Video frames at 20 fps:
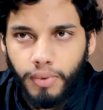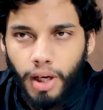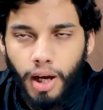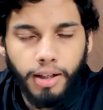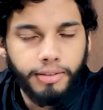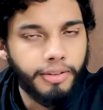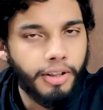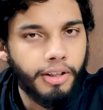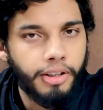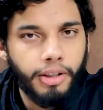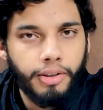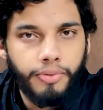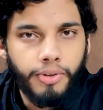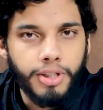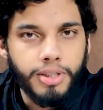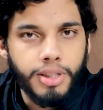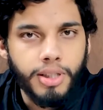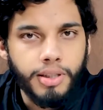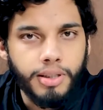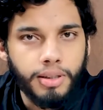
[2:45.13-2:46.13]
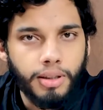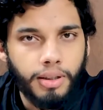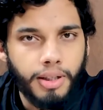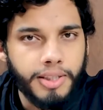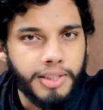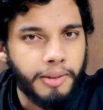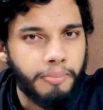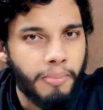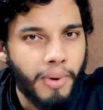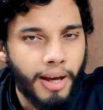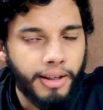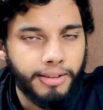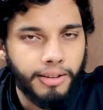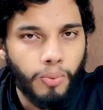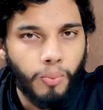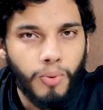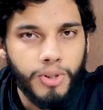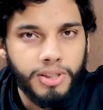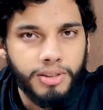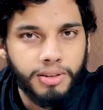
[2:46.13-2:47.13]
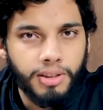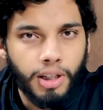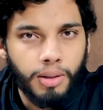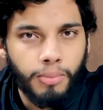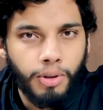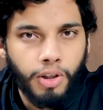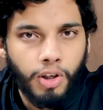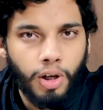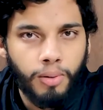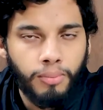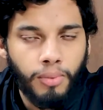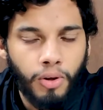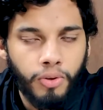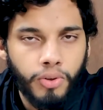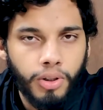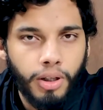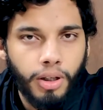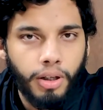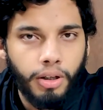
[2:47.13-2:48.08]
Are there any differences? Does it matter which thermal compound